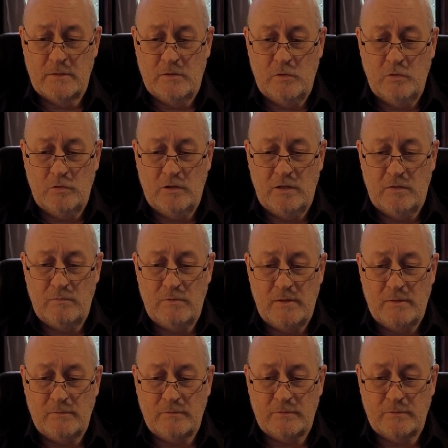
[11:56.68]
looking
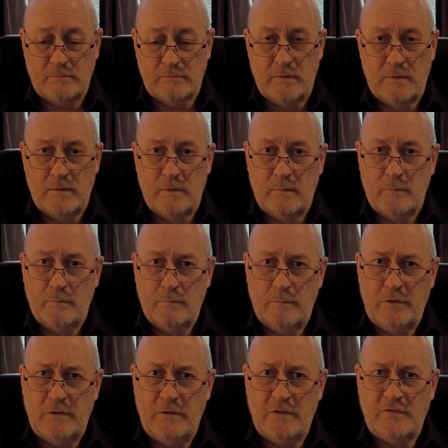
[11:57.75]
around,
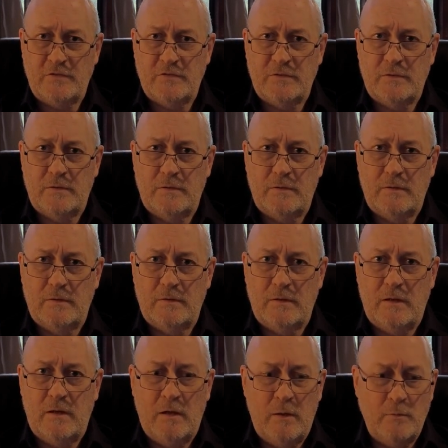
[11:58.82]
because
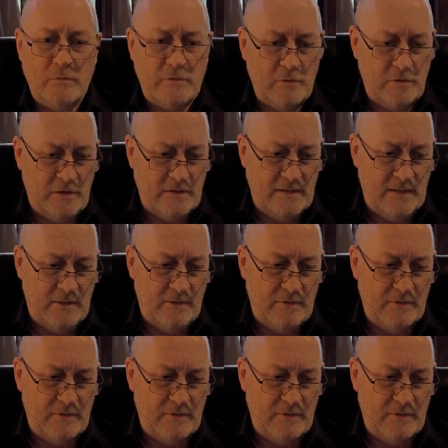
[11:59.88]
I was looking down